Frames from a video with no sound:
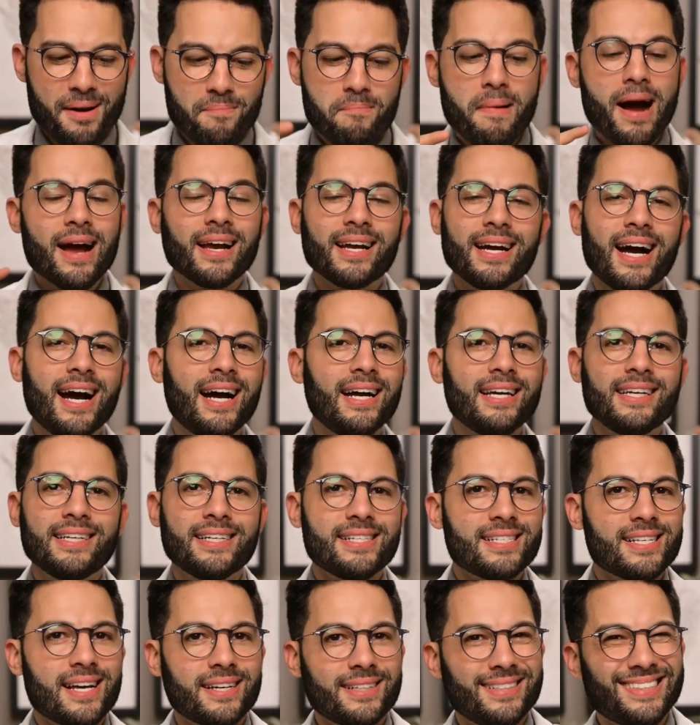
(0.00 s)
My guy
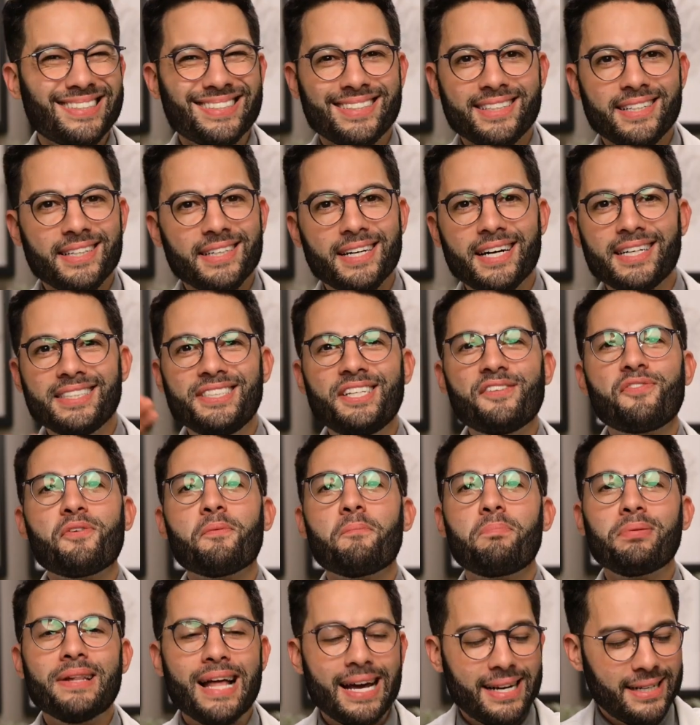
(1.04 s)
is on a different
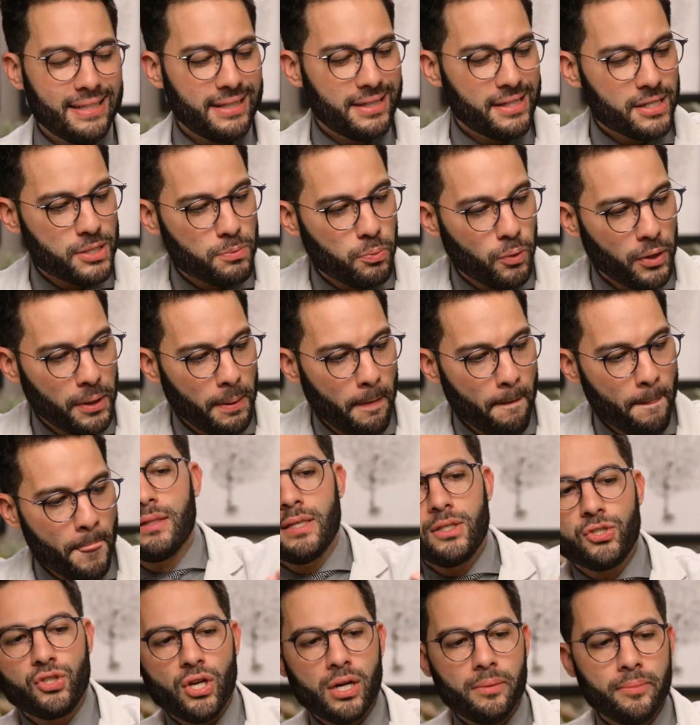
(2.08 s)
planet at this point.
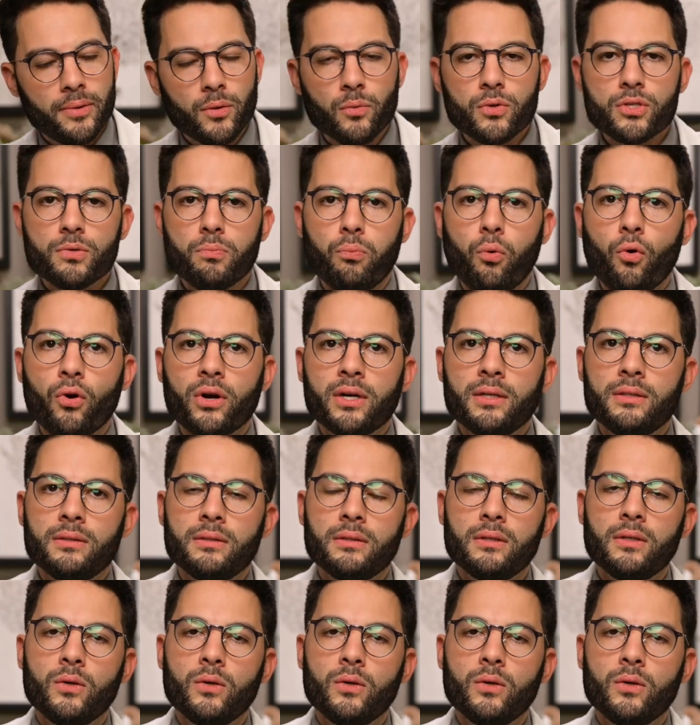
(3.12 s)
This gentleman was born